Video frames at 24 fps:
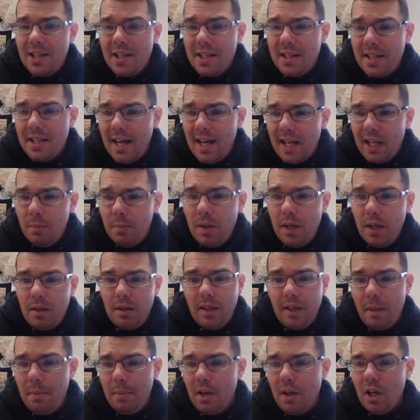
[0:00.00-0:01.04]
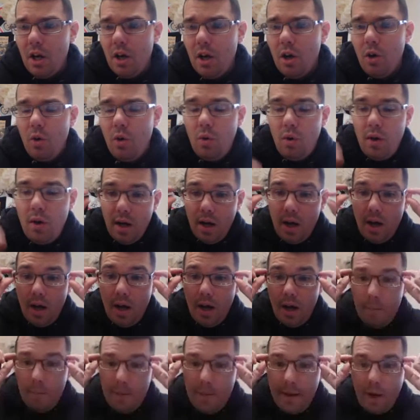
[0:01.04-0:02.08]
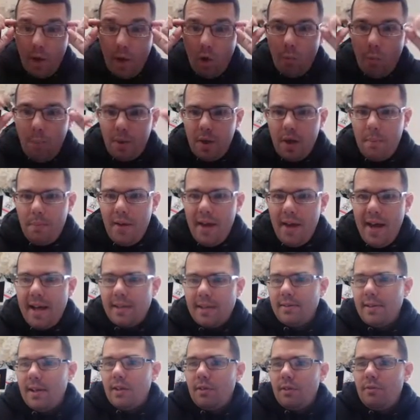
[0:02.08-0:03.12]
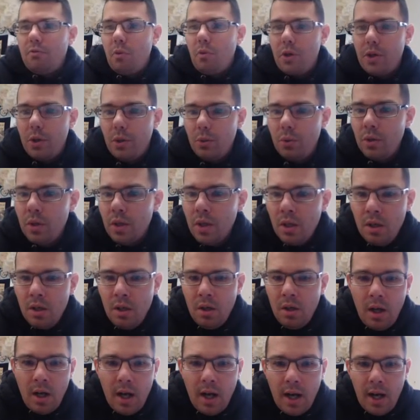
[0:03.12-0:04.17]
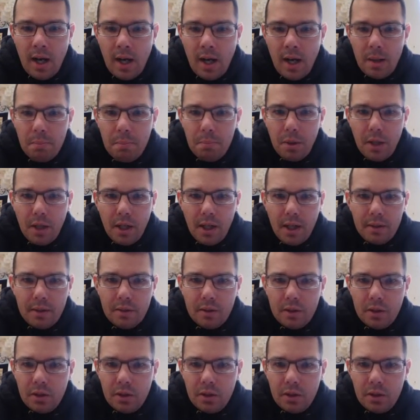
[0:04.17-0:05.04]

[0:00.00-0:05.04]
the document, let me know, and I'll open up access for you. But